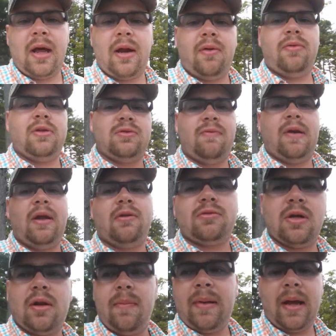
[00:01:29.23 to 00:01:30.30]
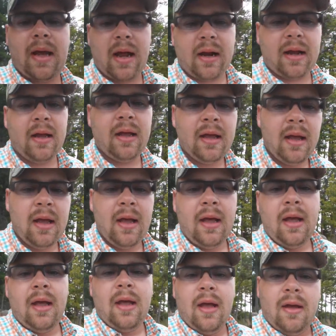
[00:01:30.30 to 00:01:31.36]
I know this video is going to be kind
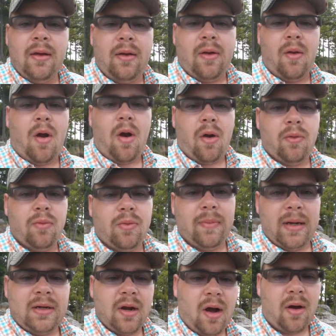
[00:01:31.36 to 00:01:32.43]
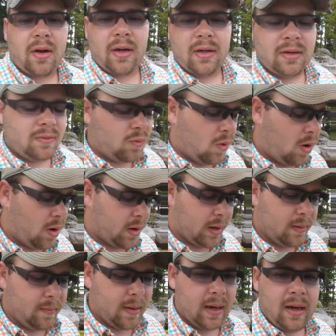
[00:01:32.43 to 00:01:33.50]
of, you know, hard with me talking and
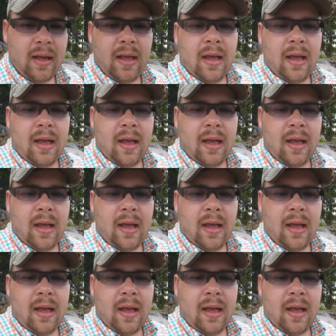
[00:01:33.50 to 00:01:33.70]
walking, but